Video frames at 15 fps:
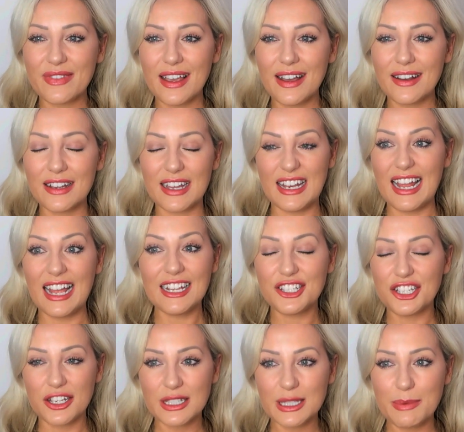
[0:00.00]

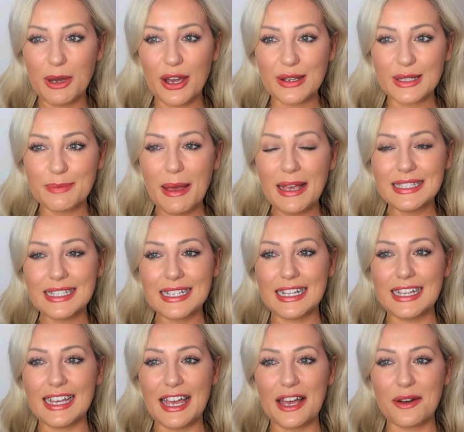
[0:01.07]
analogy, I suppose.
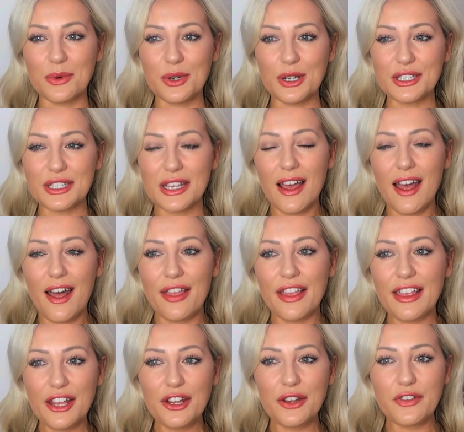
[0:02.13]
Basically, it was
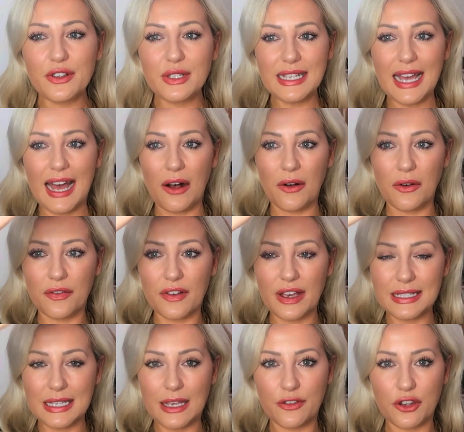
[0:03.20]
thinking of yourself
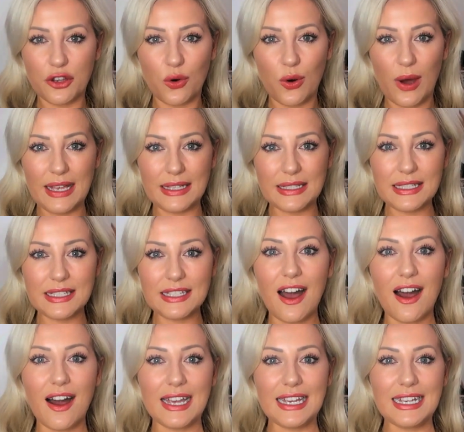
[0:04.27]
as if you're
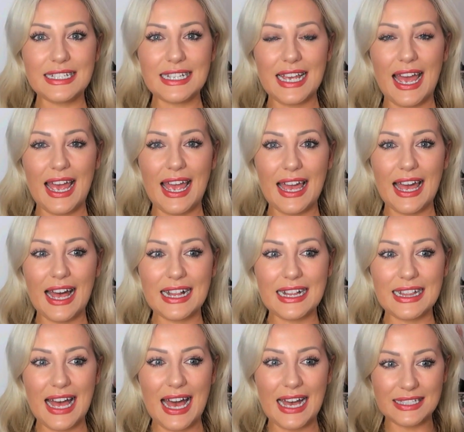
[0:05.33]
inside a
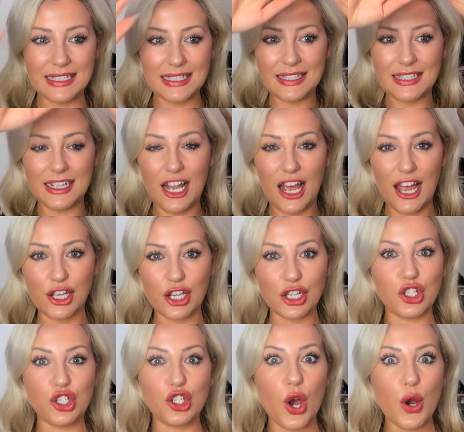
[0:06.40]

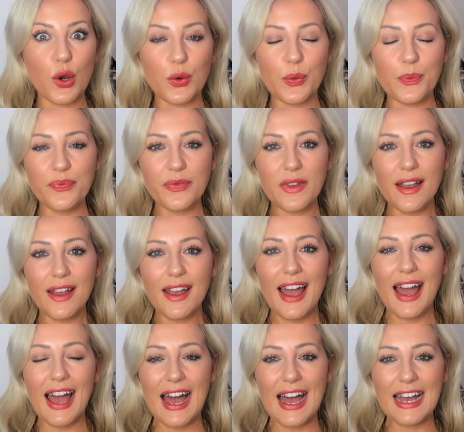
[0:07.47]
glass-like dome,
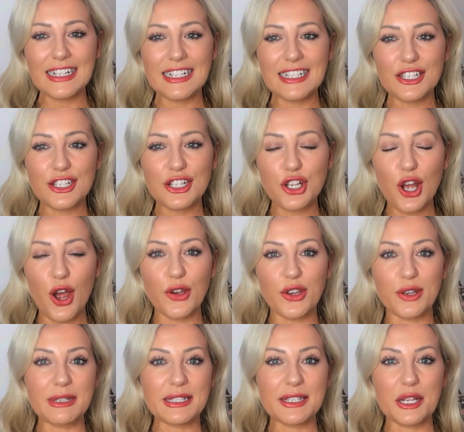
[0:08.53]
and the
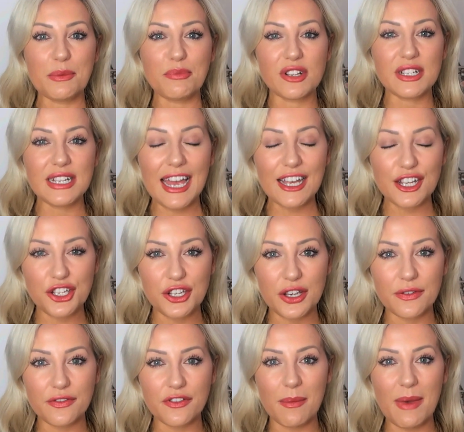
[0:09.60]
dome is going to protect
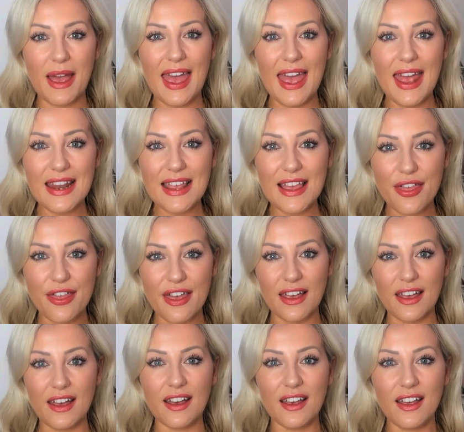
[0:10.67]
you from
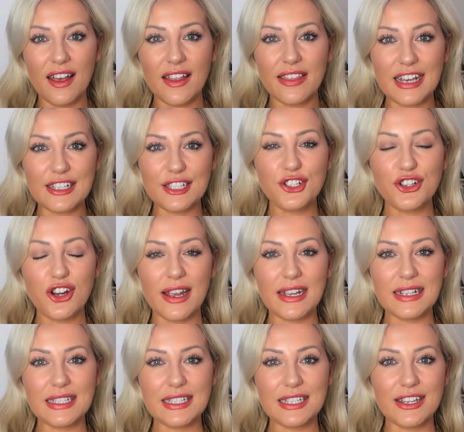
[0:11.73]
anything that's
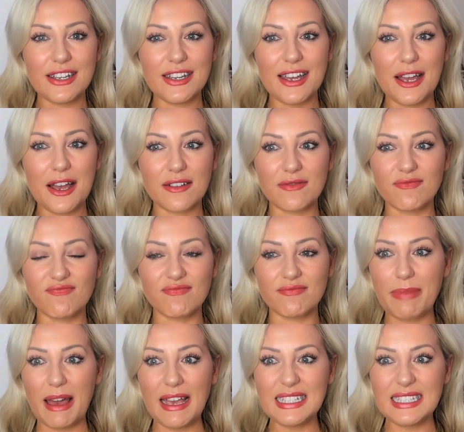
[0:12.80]
trying to
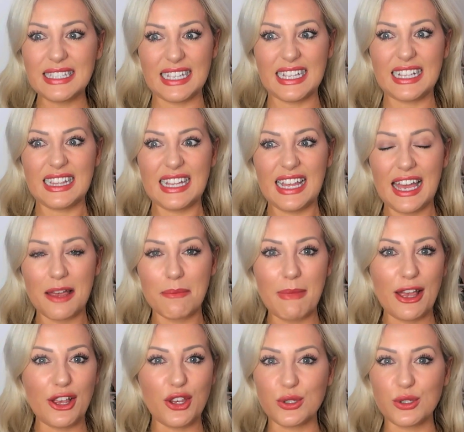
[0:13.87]
basically
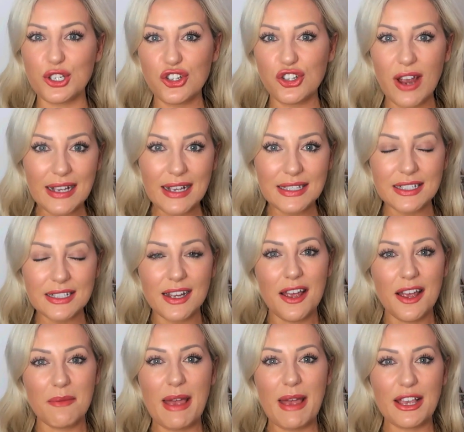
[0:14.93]
make you stressed,
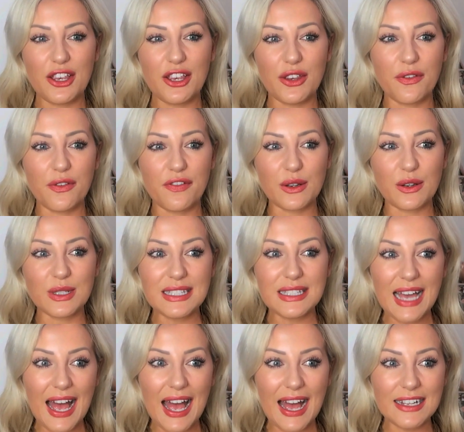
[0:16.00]
make you feel
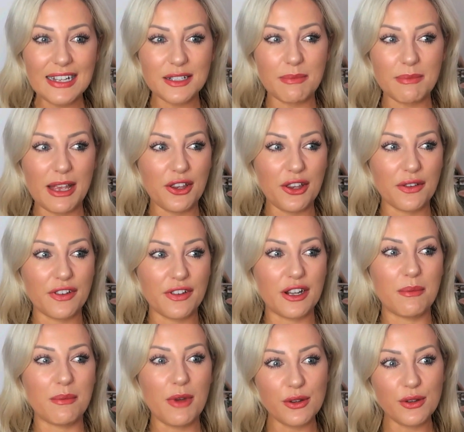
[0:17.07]
sad, make you
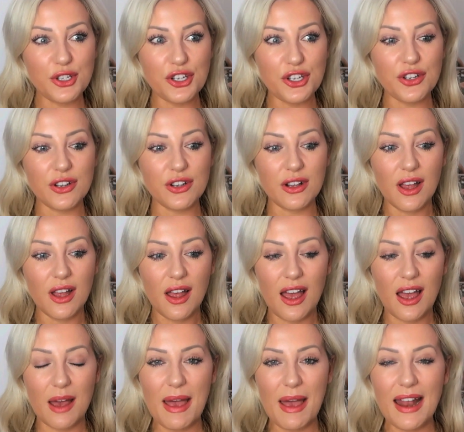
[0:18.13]
feel emotional,
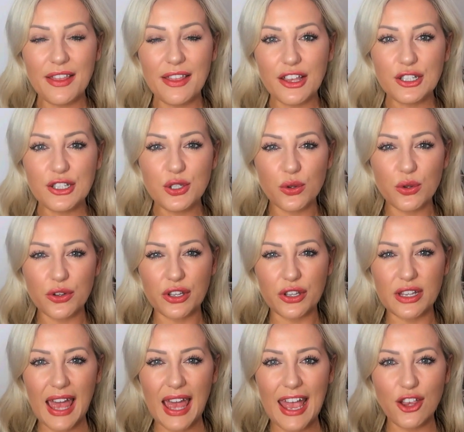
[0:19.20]
anything at all that
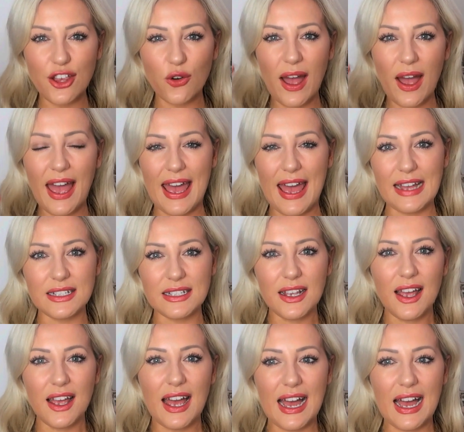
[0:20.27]
could get in your head
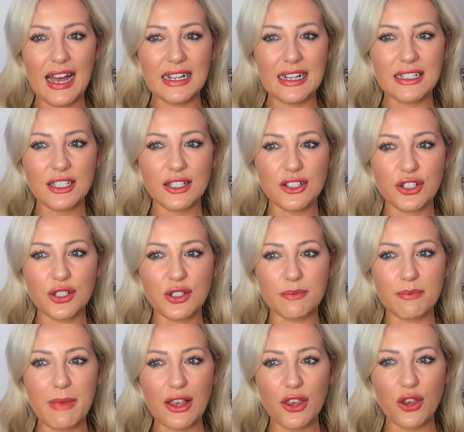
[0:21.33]
and
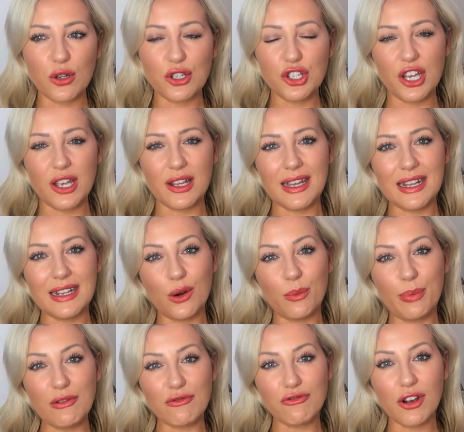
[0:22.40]
just make your journey a
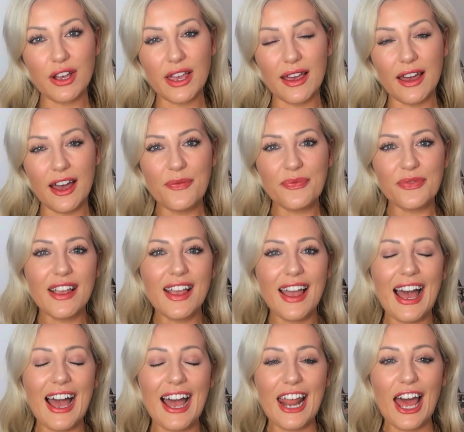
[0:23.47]
little bit rockier.
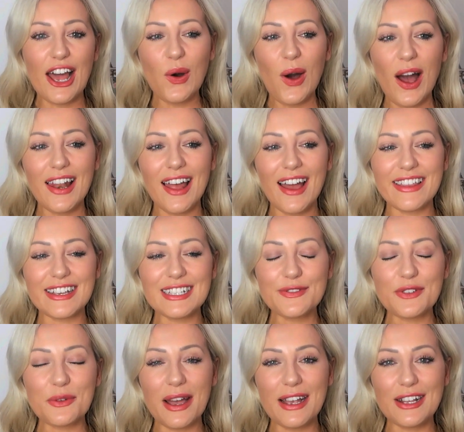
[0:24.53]
And I quite like
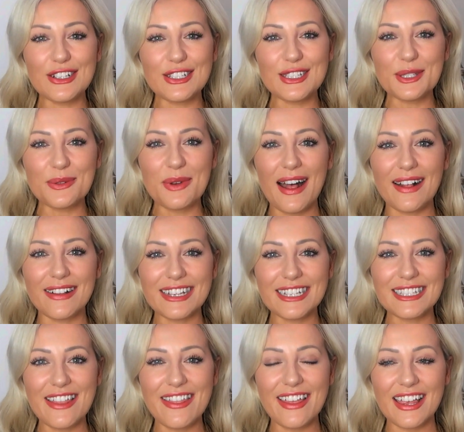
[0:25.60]
this for weight loss as well,
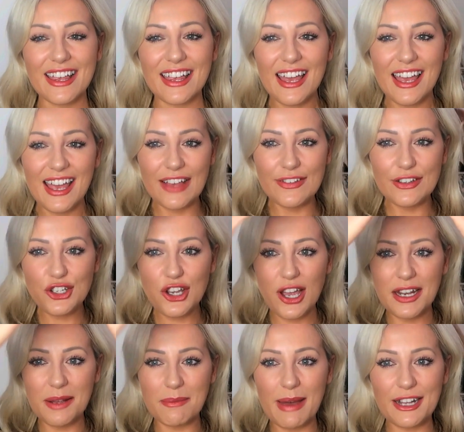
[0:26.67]
because I think if you
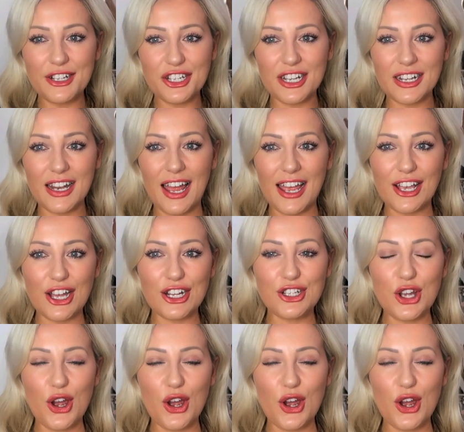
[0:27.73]
try and imagine like a